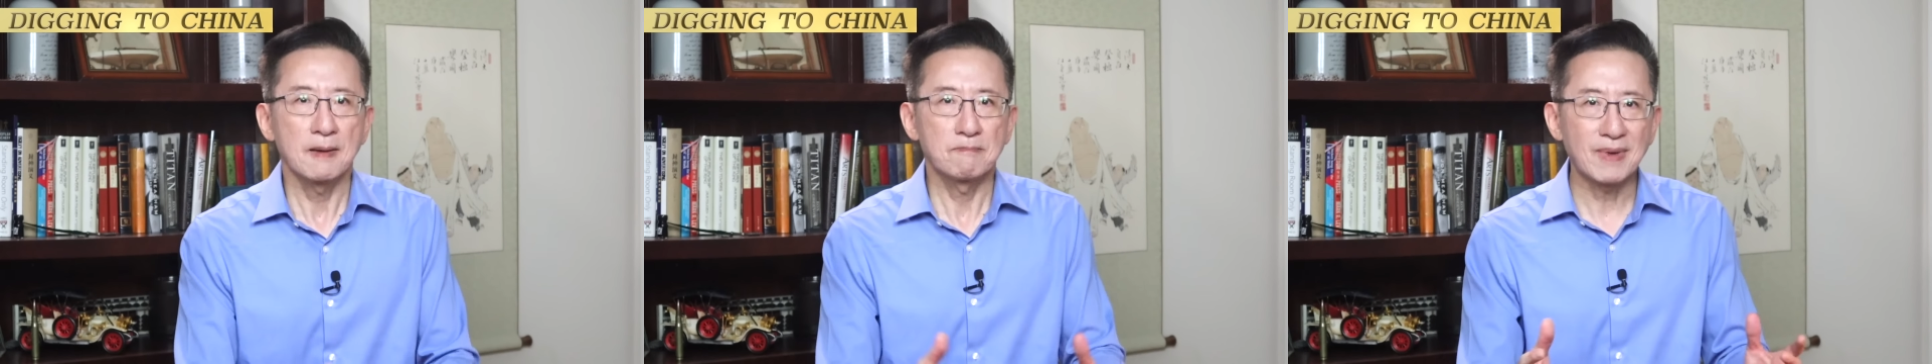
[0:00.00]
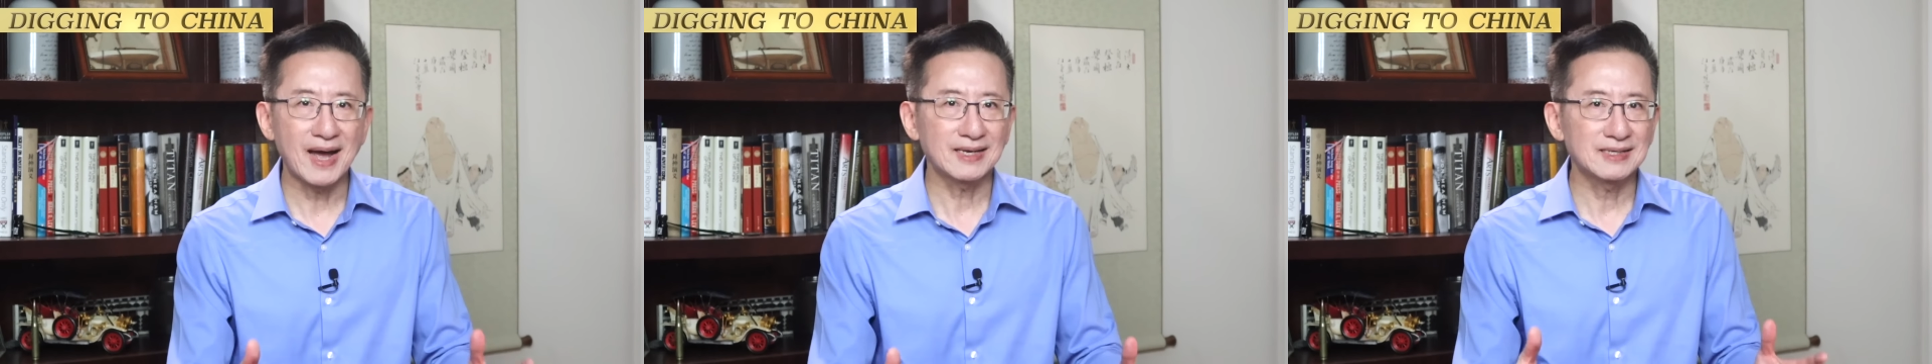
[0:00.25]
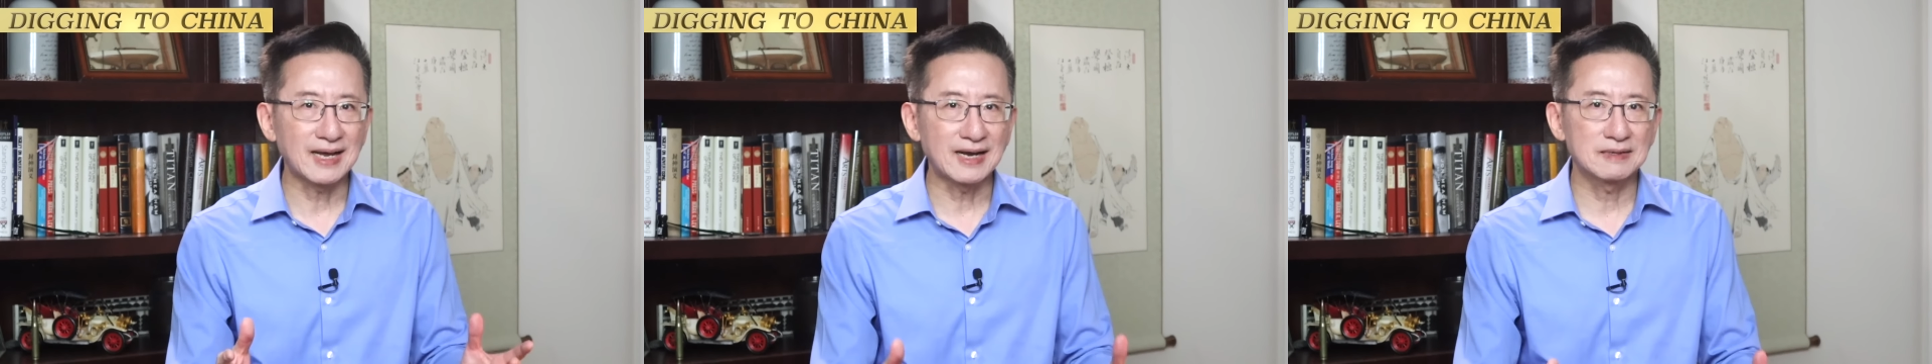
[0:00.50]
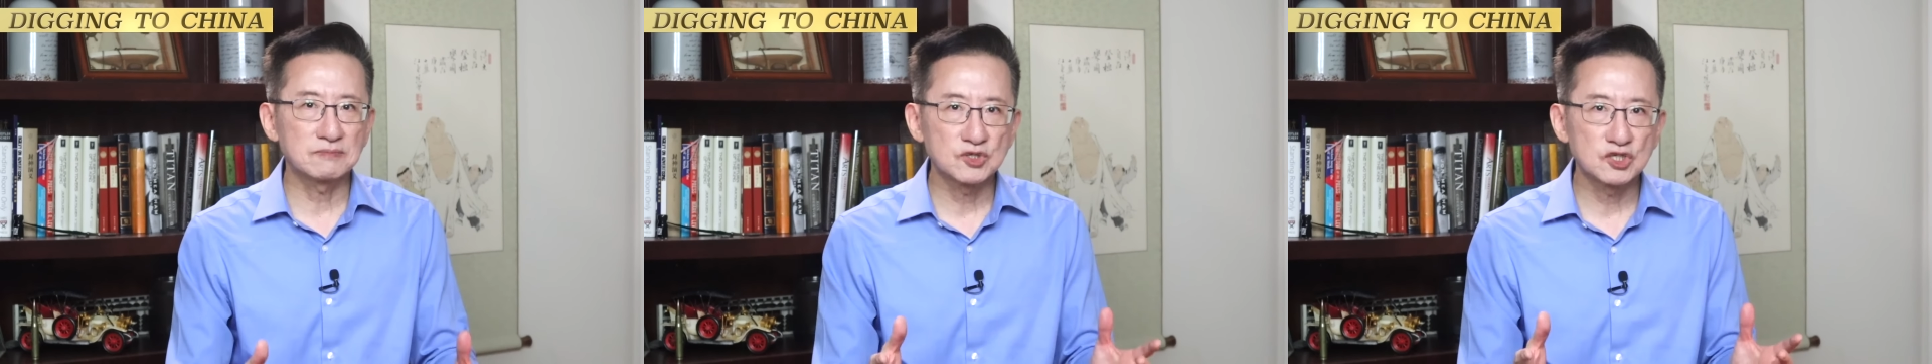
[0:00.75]
my
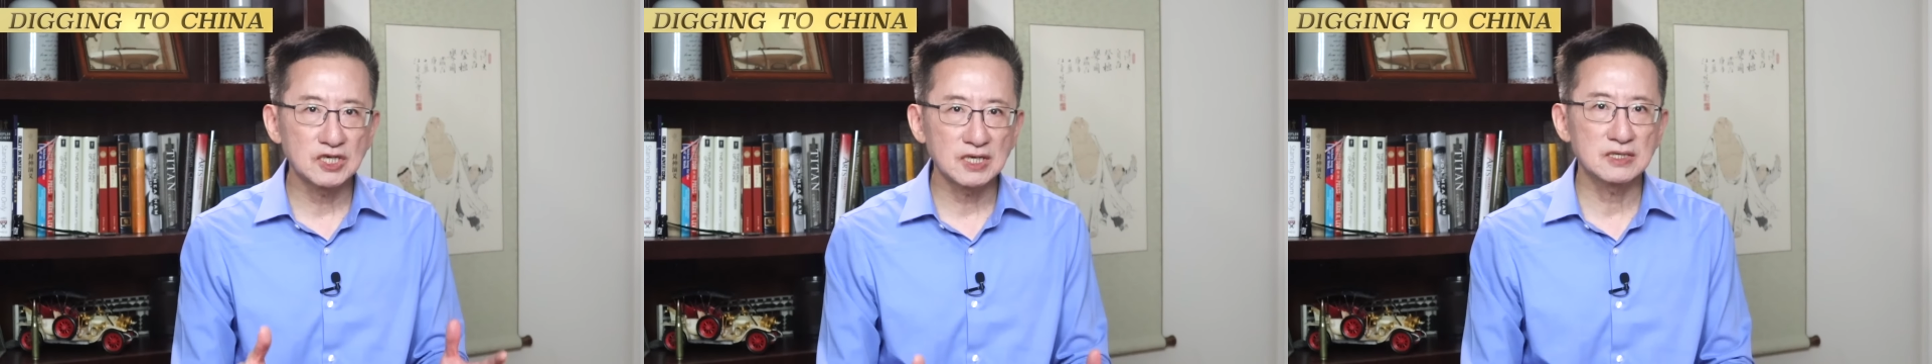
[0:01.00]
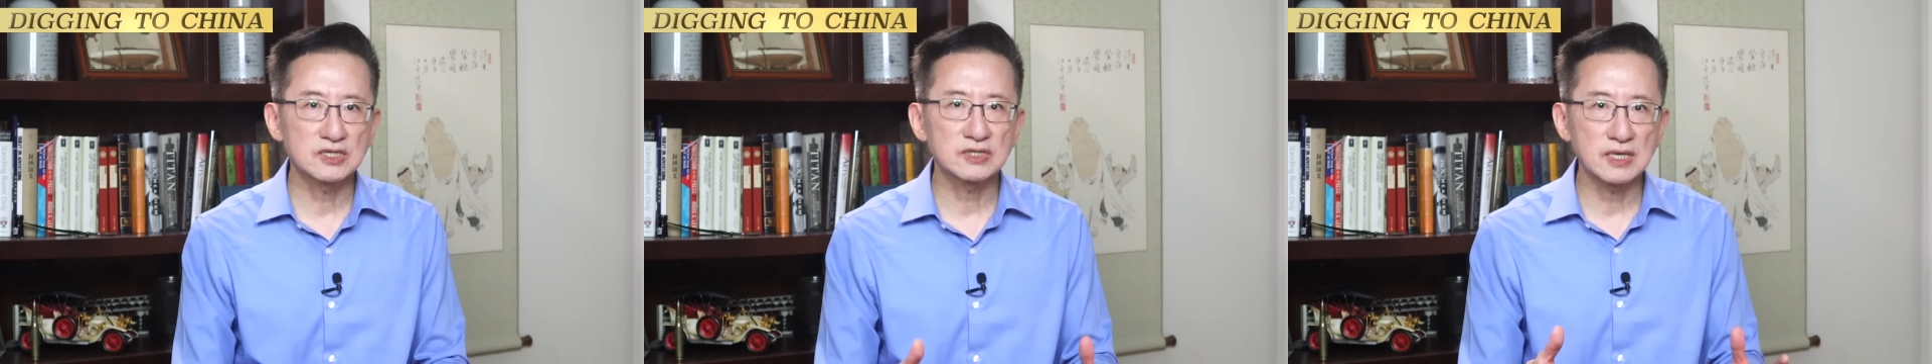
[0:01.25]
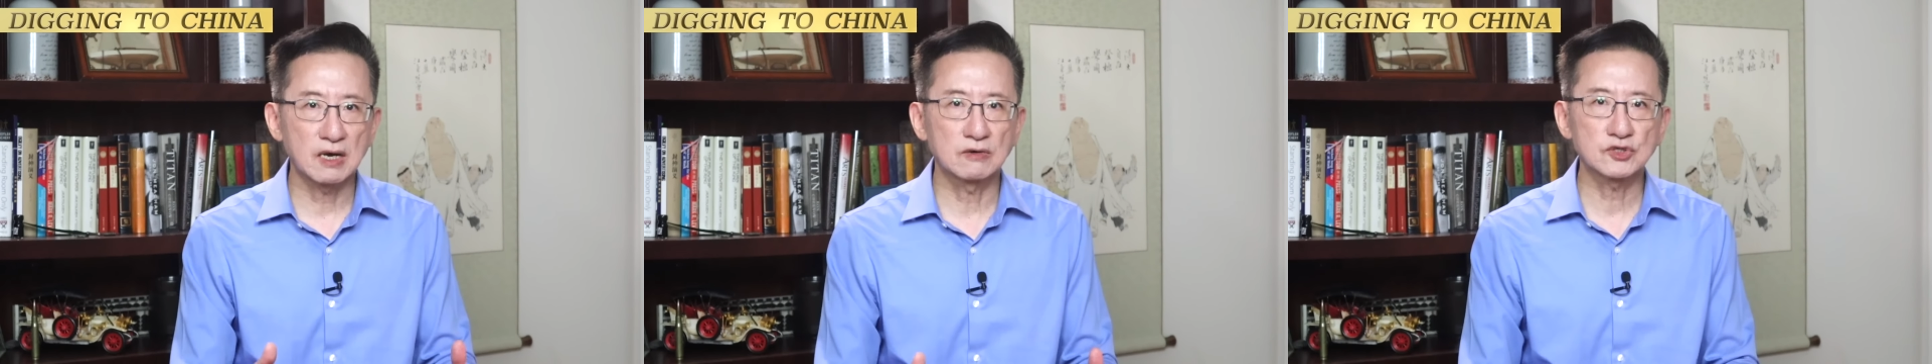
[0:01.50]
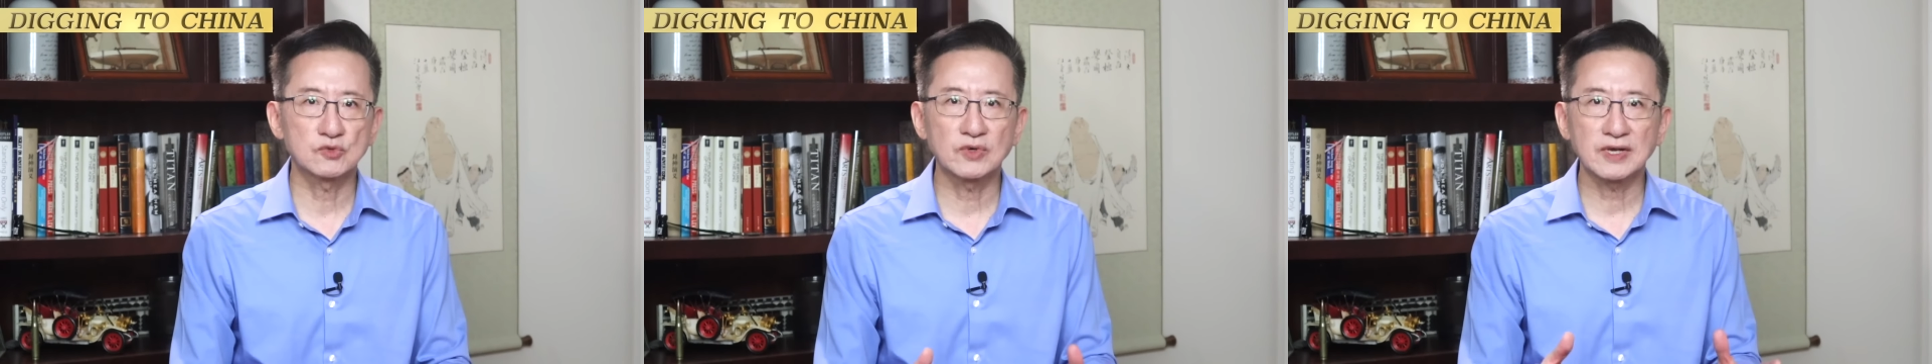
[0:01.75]
denim jeans
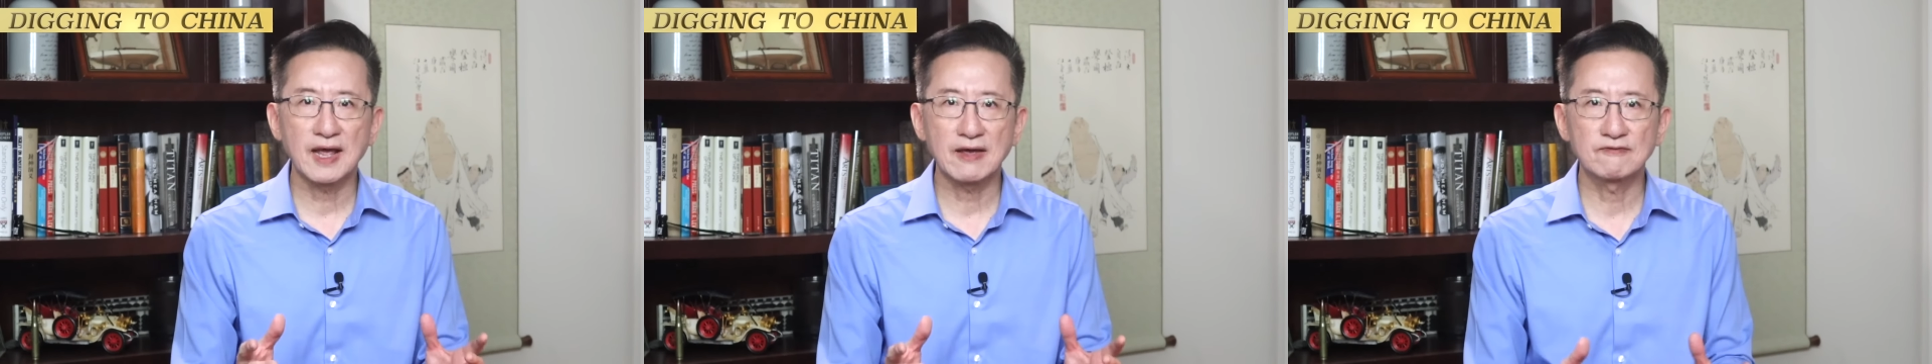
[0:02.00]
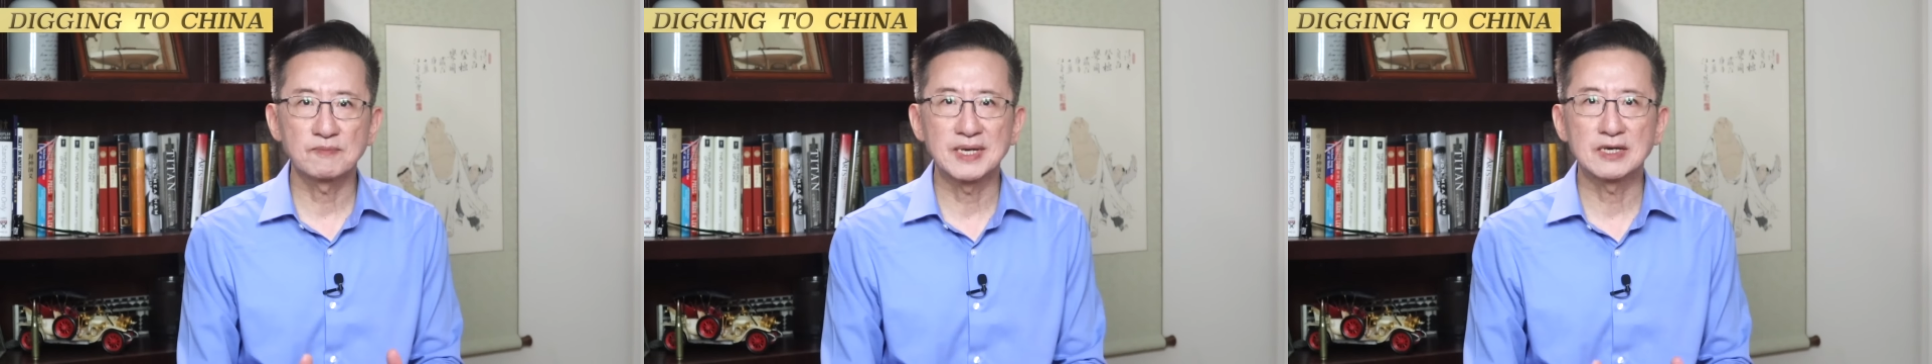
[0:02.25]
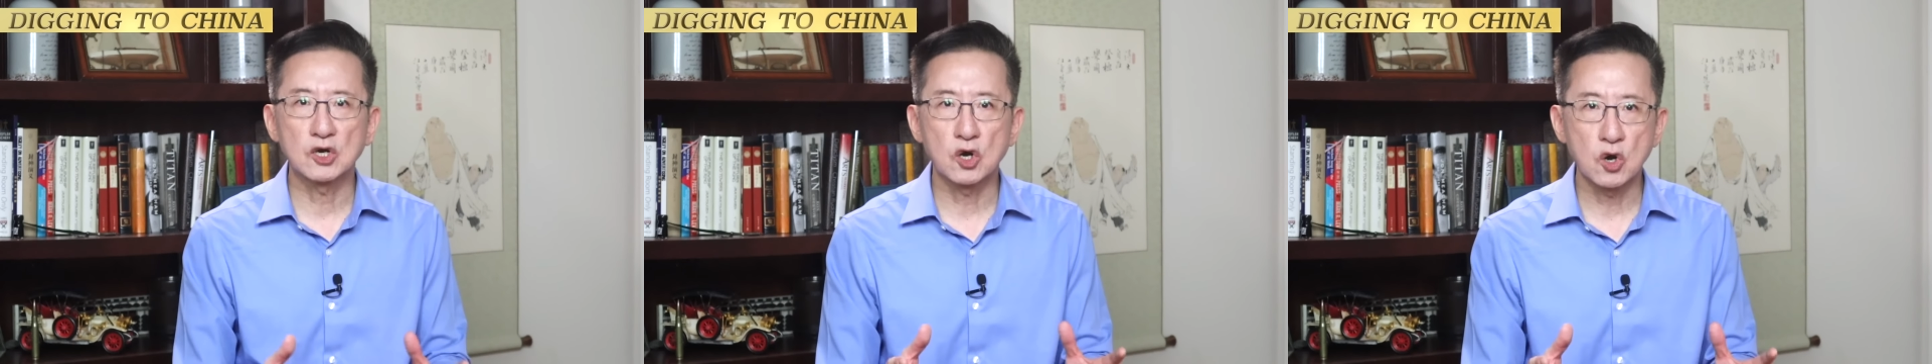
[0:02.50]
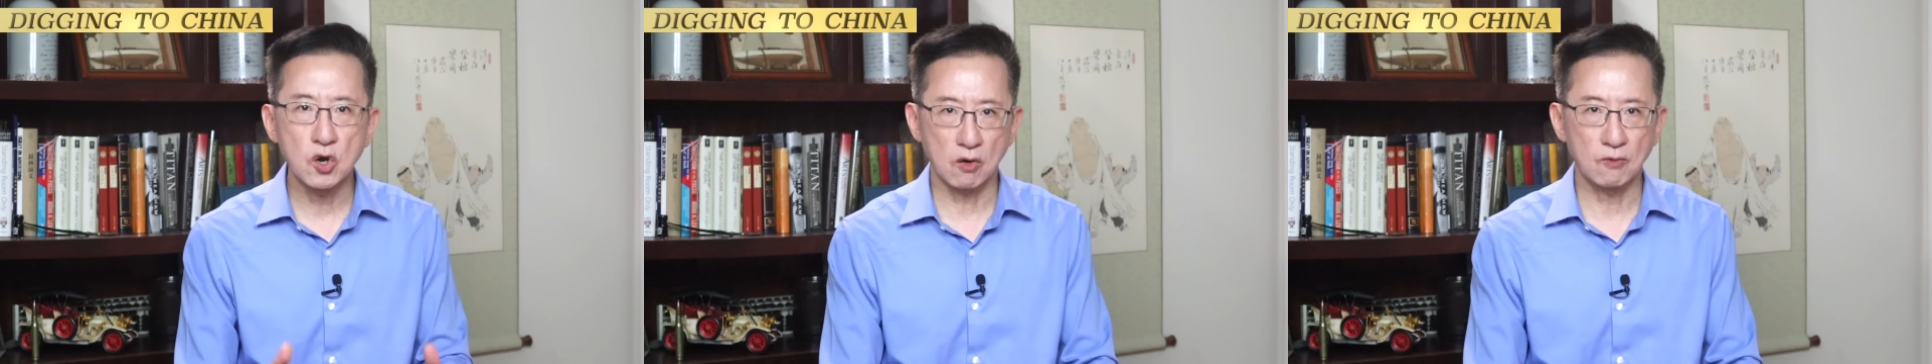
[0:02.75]
sales would have been
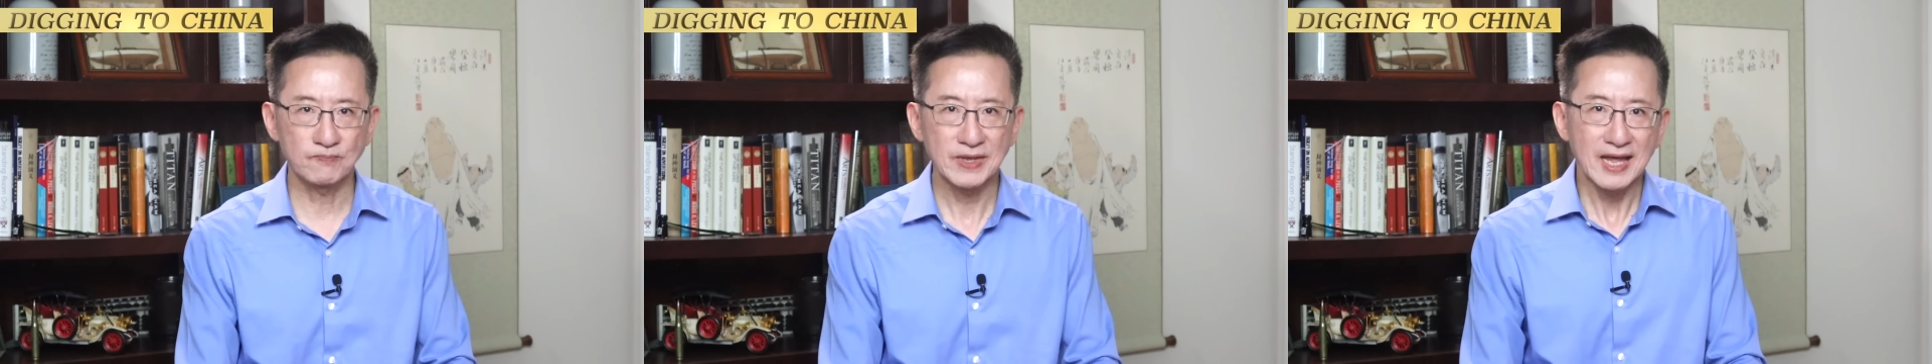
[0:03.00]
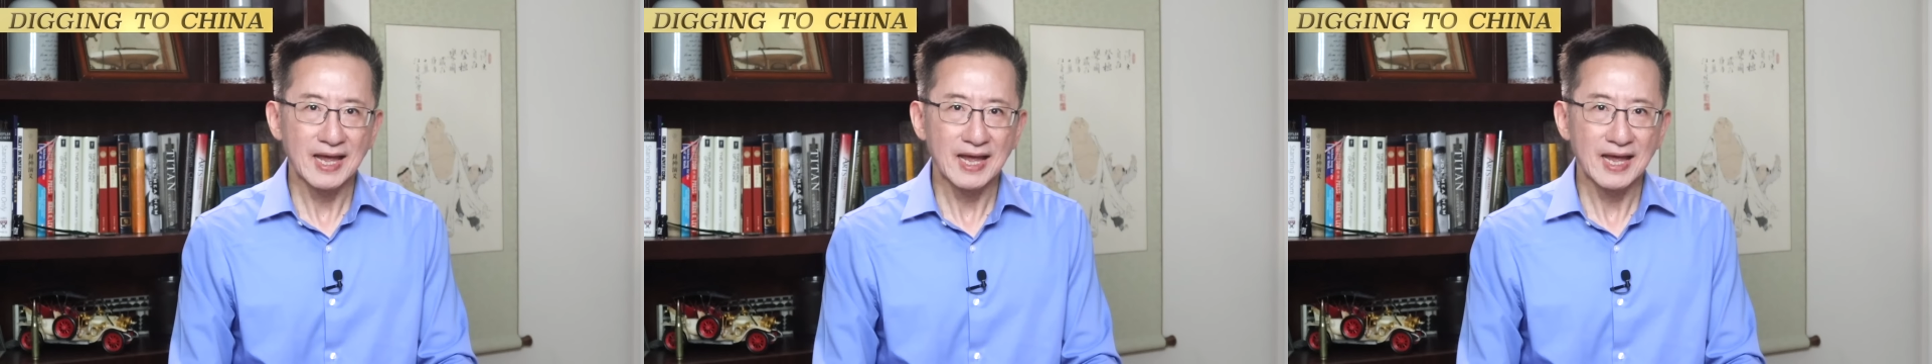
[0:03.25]
low,